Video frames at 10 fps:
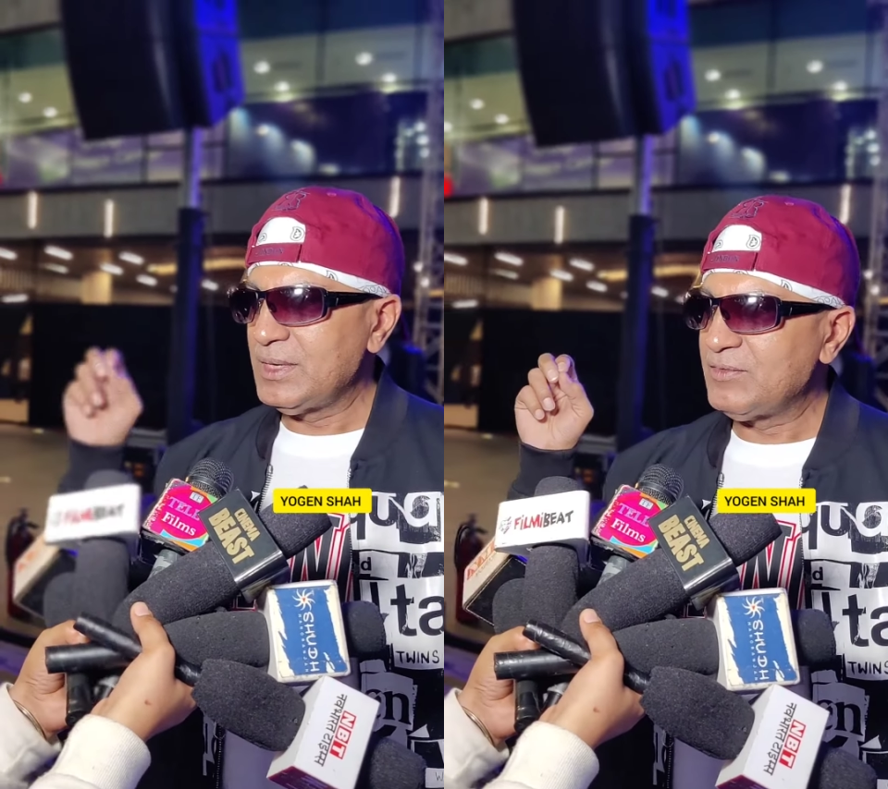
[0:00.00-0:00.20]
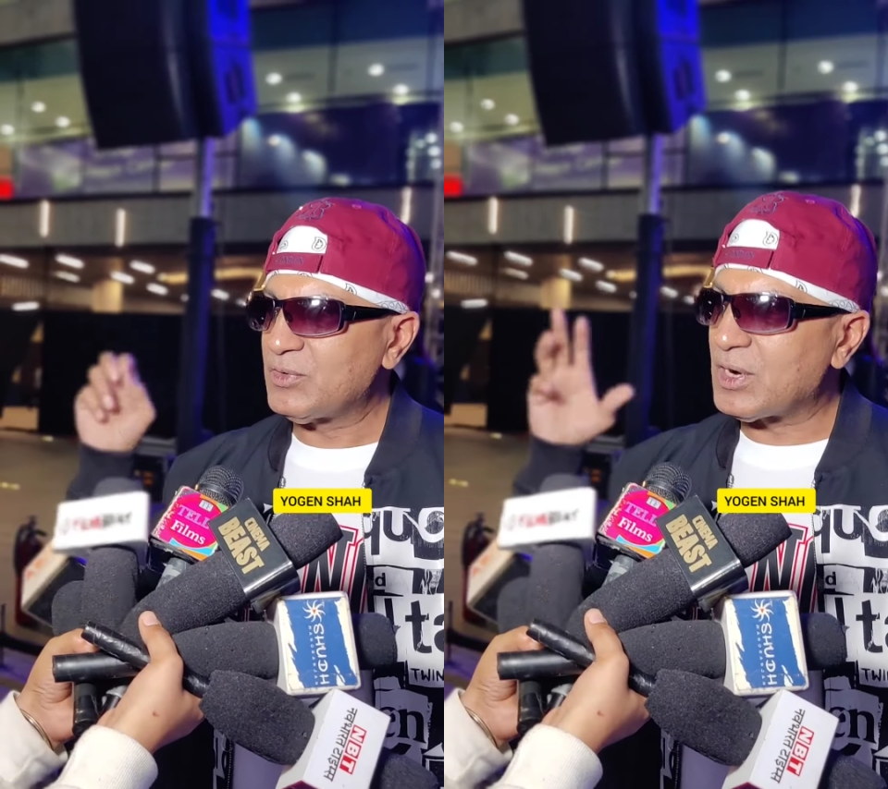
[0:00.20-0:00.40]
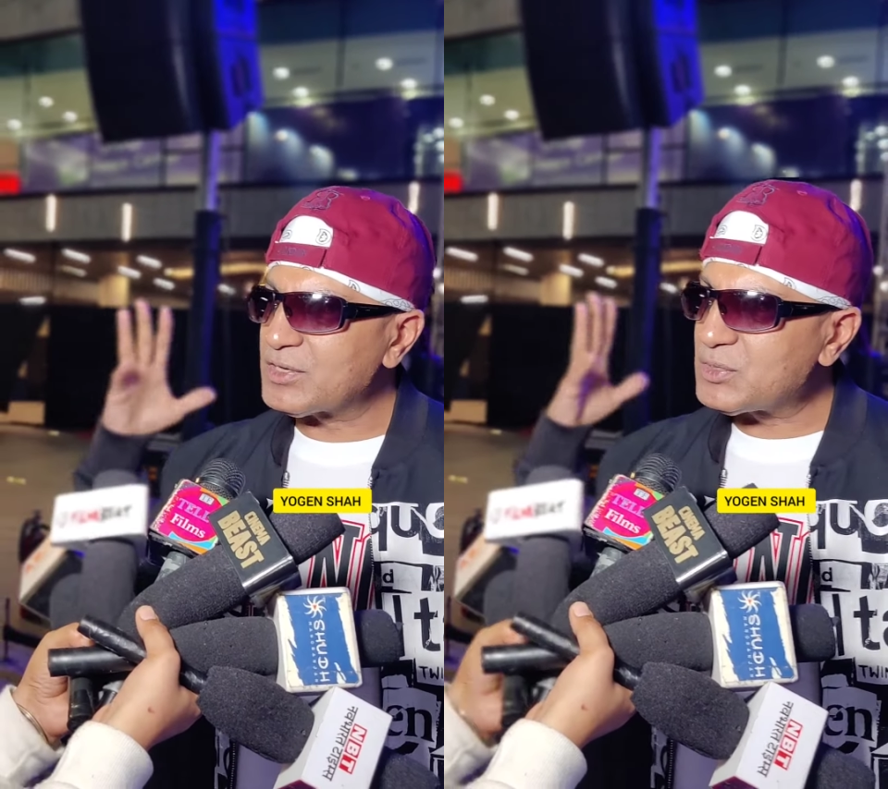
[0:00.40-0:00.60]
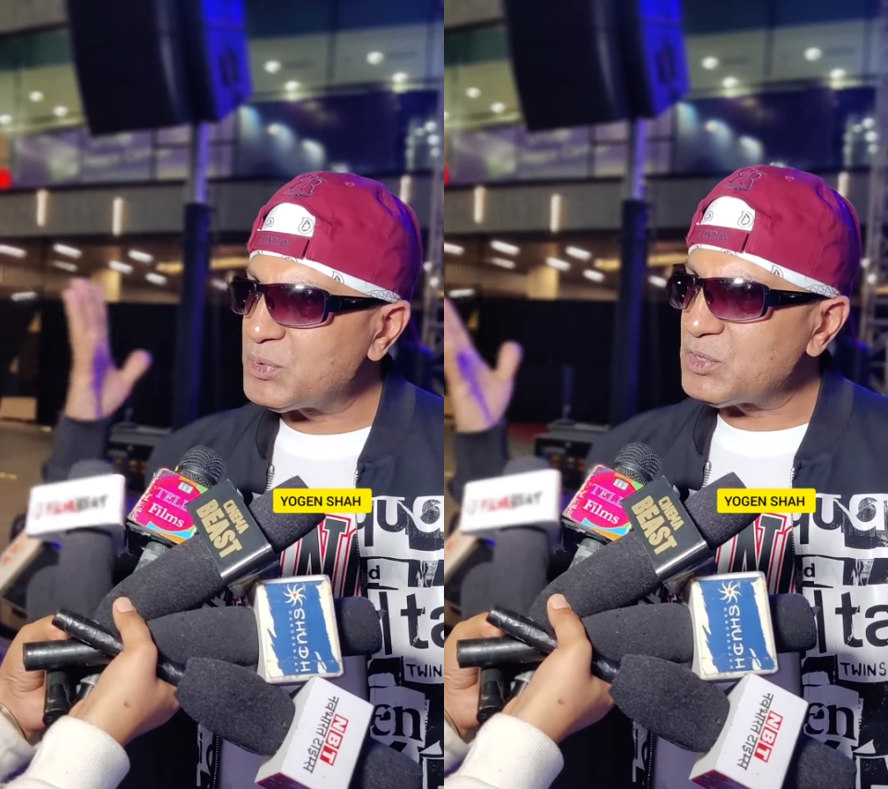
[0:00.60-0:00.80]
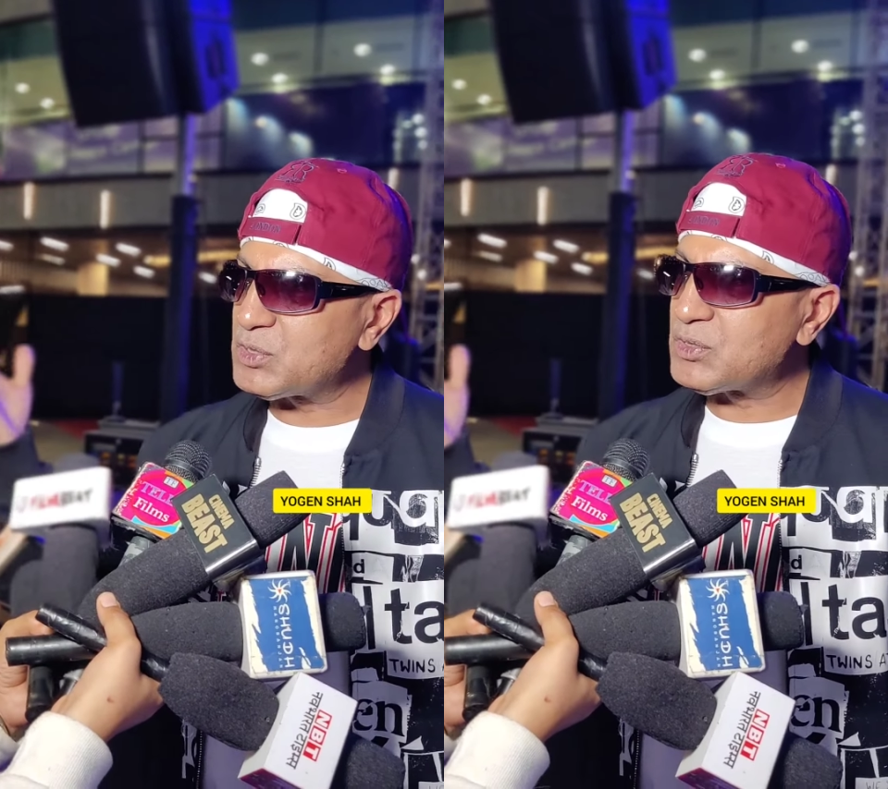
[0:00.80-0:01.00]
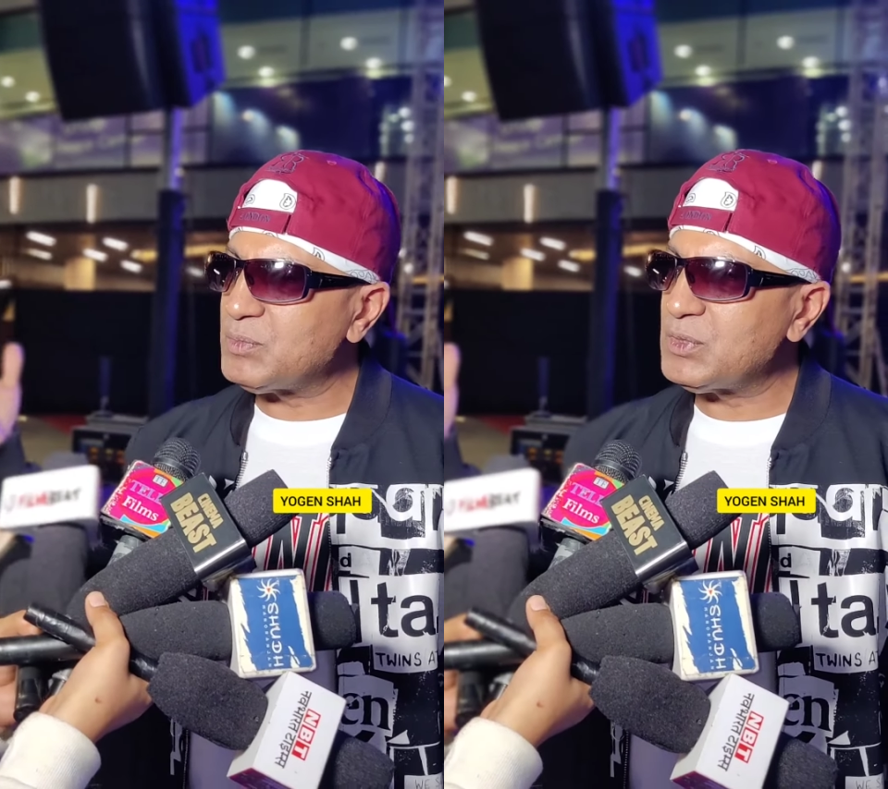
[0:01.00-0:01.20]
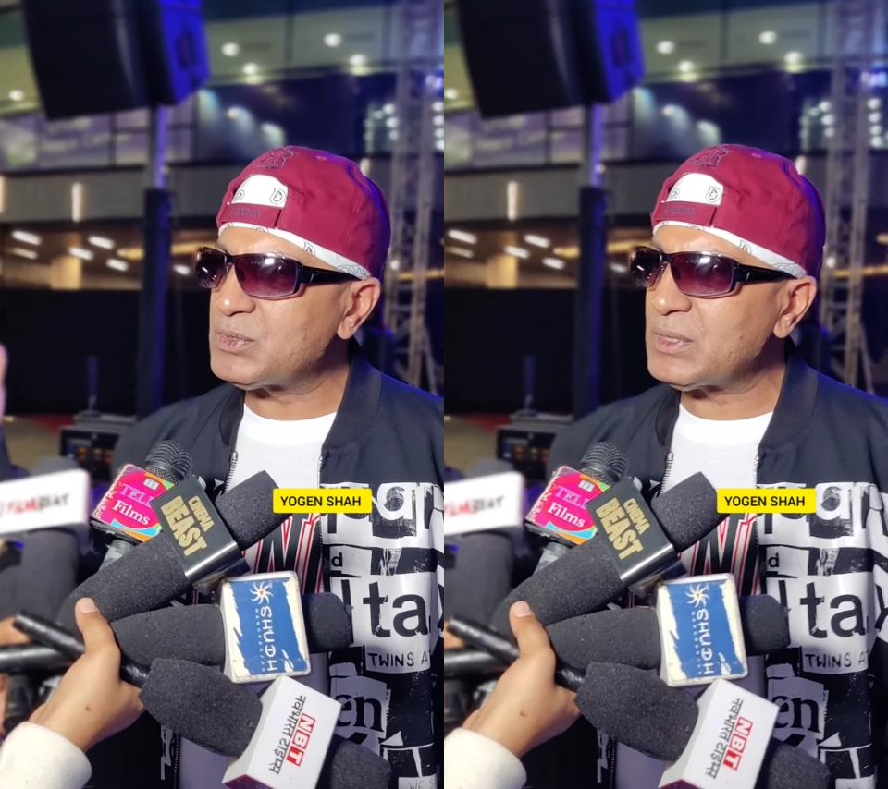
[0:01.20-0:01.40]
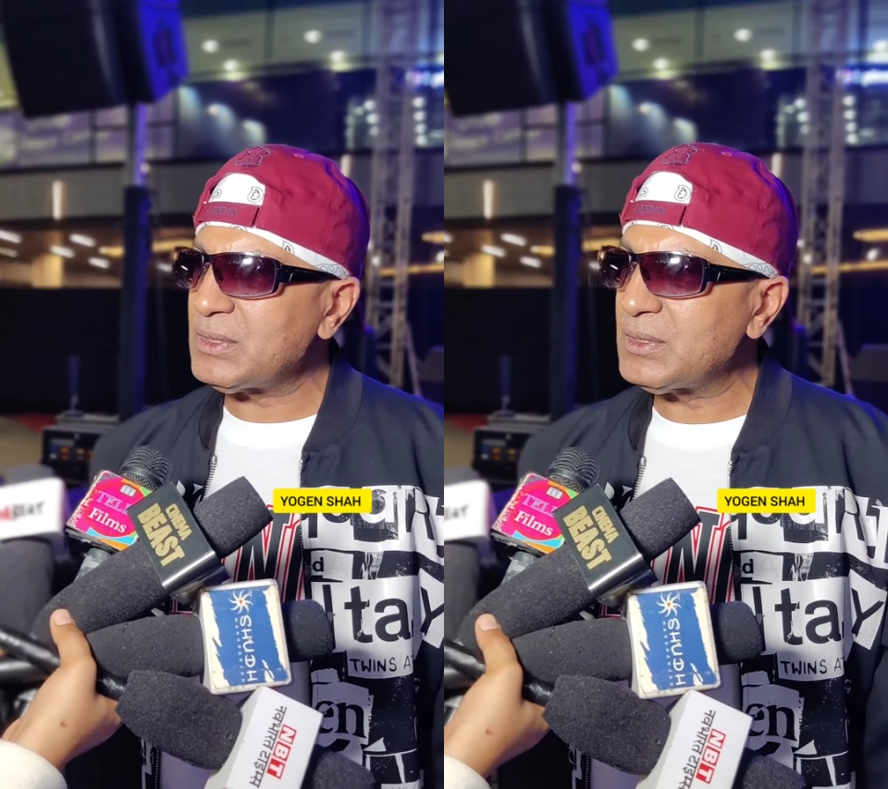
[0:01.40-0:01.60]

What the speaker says: for contribution to music,